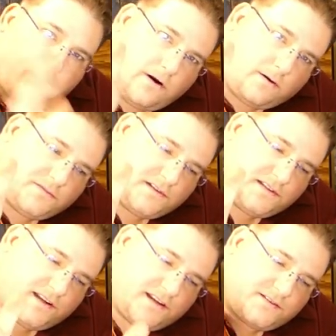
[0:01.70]
Welcome to
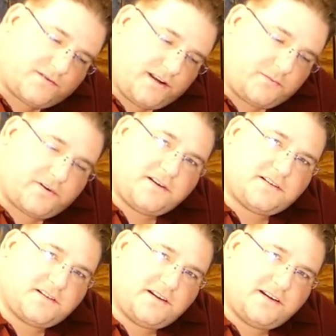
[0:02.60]
today's 3D
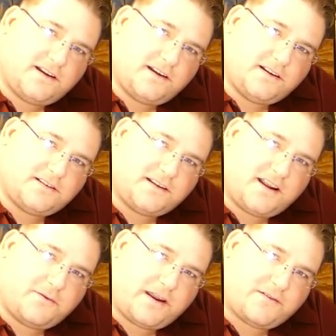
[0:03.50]
print.
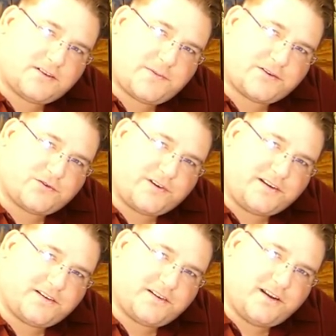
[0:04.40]
Today we have a special
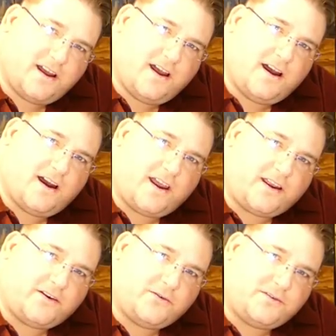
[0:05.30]
treat,
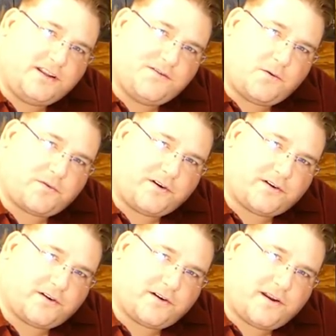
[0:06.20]
a new Tevo
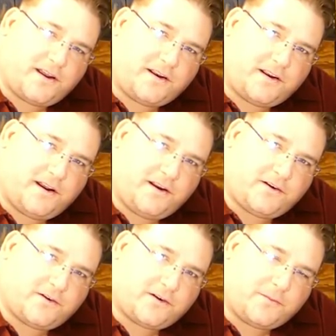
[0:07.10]
printer, an
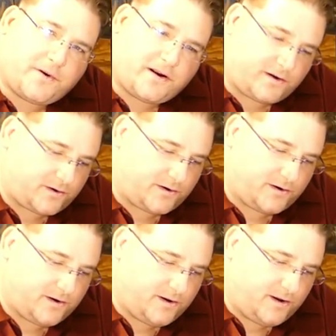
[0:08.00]
Ender competitor.
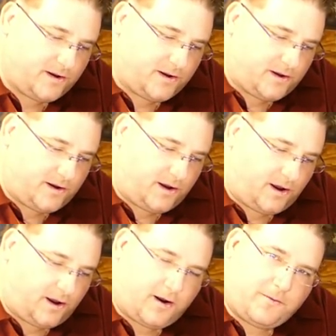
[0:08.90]

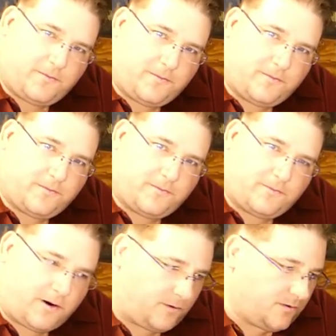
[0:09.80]
Um,
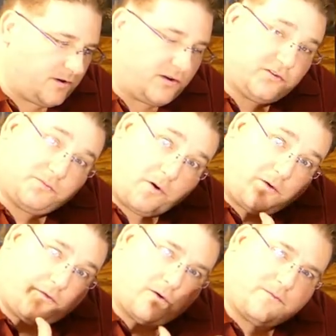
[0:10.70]
well, small
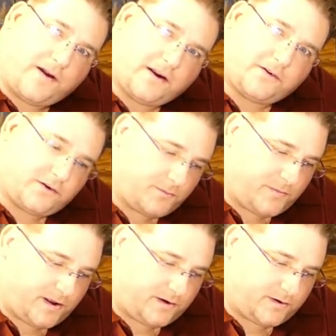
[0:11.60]
form factor
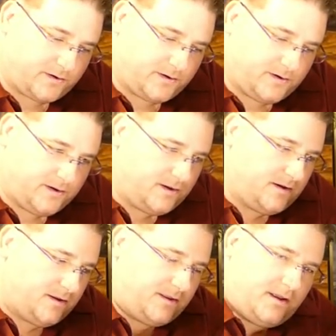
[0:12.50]
competitor,
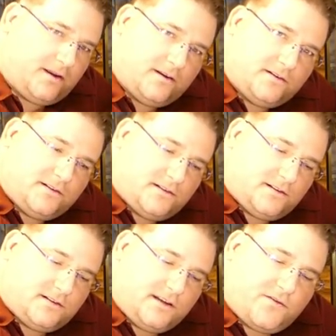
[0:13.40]
the
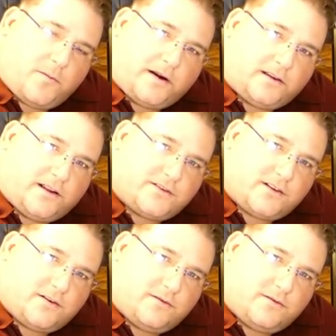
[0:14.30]
Tevo Michelangelo.